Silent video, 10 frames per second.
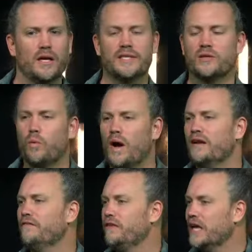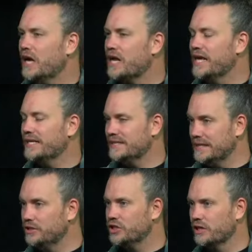It's a wonderfully clear
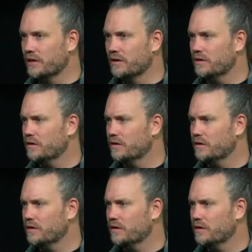teaching